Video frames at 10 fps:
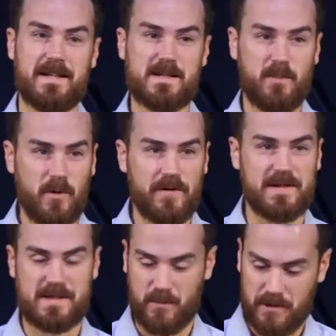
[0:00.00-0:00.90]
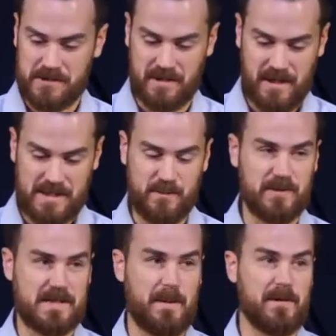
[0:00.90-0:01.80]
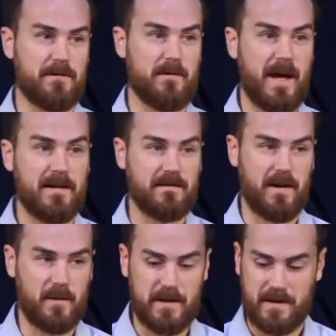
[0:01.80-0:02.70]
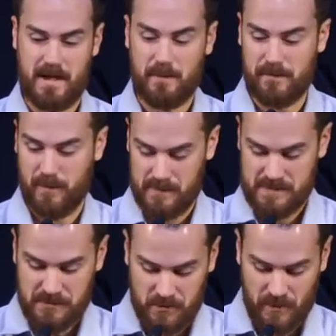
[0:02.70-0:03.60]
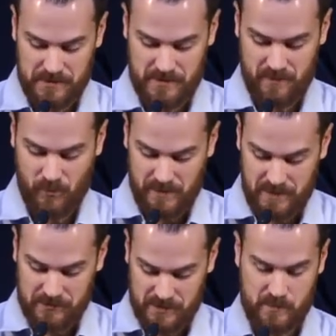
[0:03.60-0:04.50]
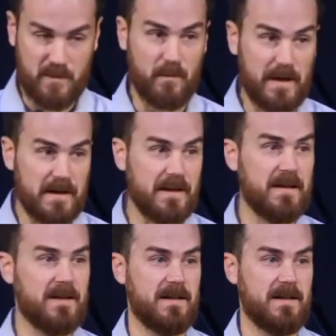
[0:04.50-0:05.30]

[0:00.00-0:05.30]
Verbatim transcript: boldness to preach the gospel is coming from that environment, coming from a situation where he had just been beaten,